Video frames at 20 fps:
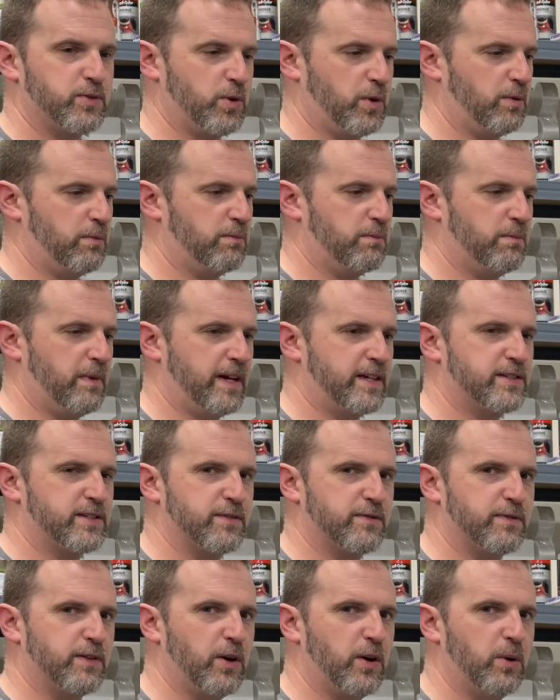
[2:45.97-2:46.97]
So it makes
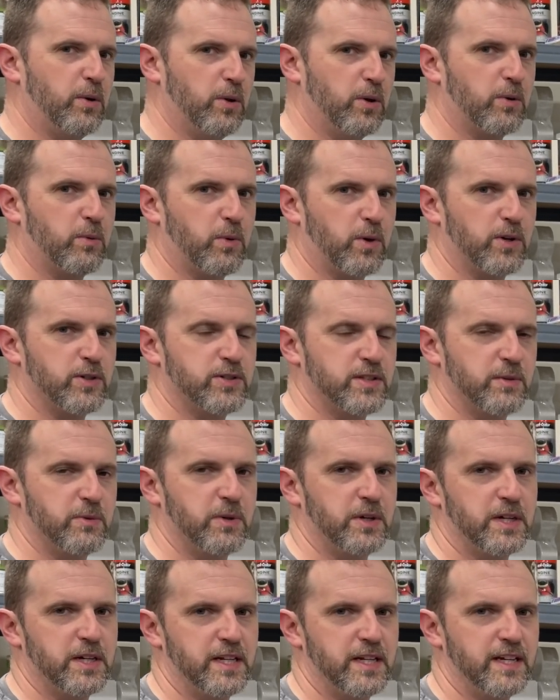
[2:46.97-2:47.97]
the flow look worse than
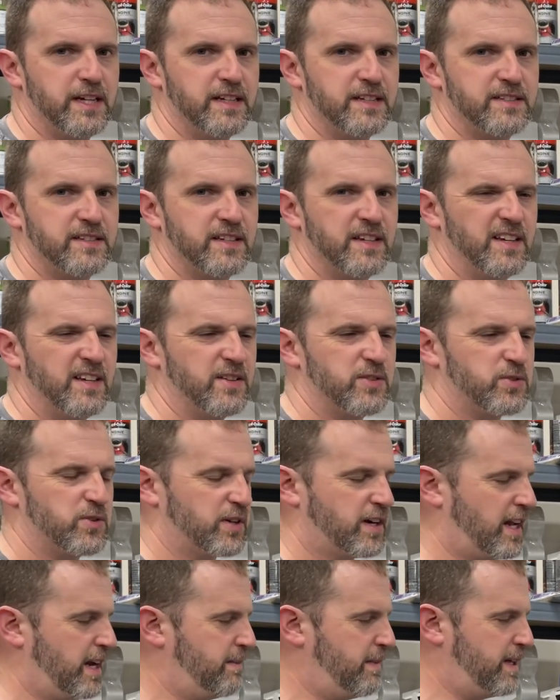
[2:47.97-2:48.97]
what it is. So
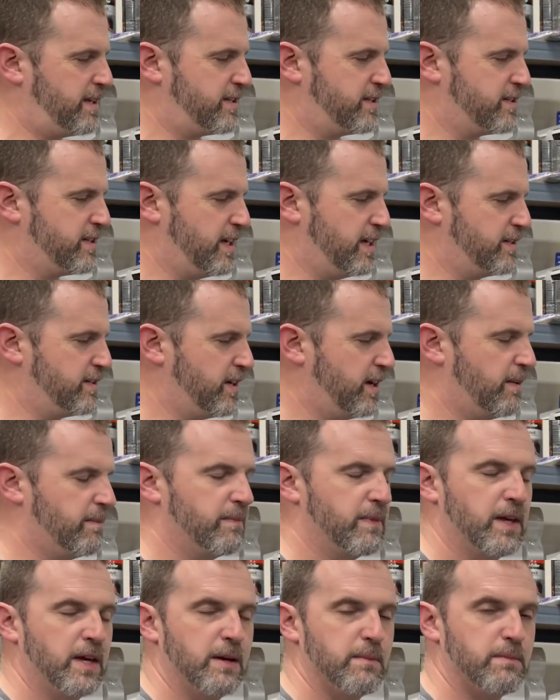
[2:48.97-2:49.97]
it kind of messes things
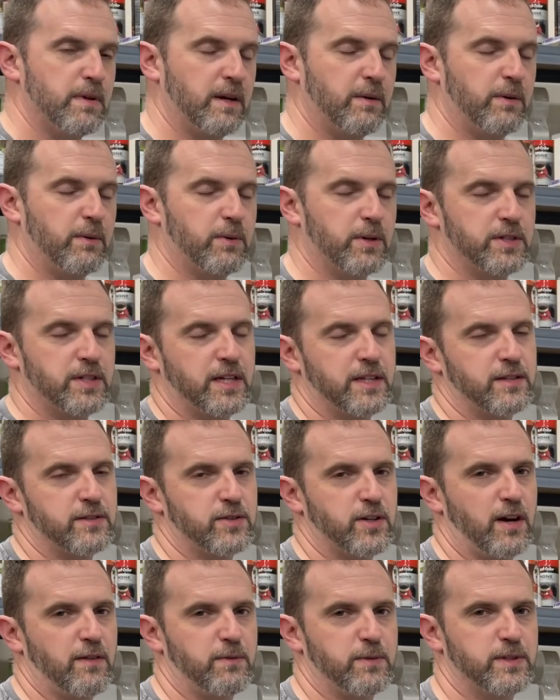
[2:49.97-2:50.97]
up. But anyway, we're gonna take
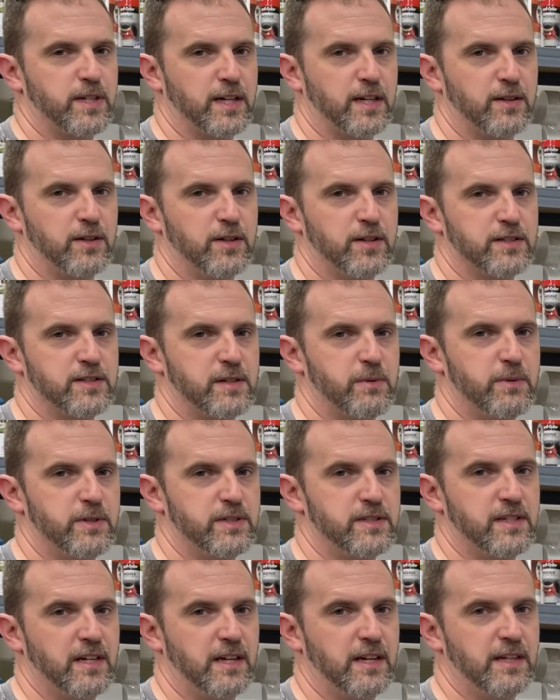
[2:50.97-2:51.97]
this off. We'll take a look and see if we
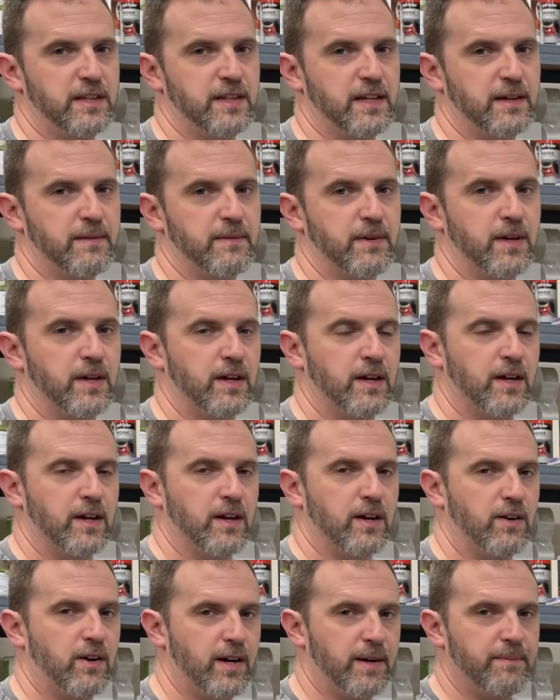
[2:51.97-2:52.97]
see anything.
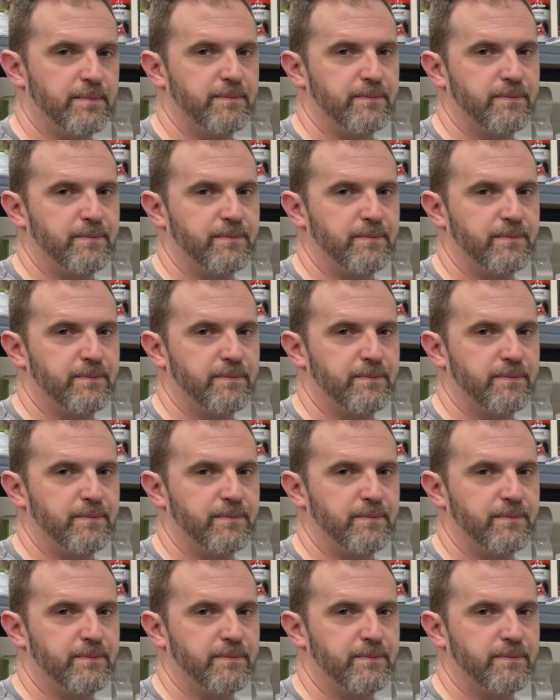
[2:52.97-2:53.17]
Right.